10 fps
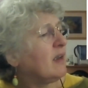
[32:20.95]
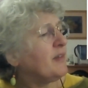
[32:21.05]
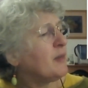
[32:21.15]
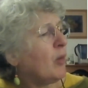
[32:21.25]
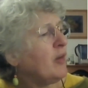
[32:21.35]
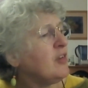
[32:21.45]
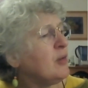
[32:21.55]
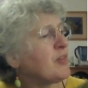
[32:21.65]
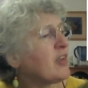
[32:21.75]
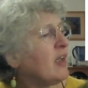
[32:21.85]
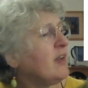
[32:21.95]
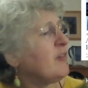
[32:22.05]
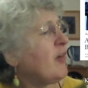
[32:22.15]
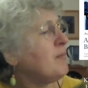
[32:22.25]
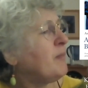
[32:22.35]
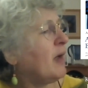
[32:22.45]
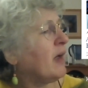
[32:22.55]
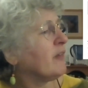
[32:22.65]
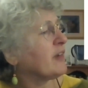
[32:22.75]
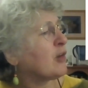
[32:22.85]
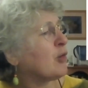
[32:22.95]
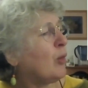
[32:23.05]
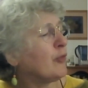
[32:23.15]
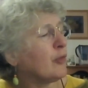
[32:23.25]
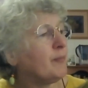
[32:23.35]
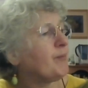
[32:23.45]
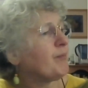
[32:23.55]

And the one who was a kind of umpire at the quarrel.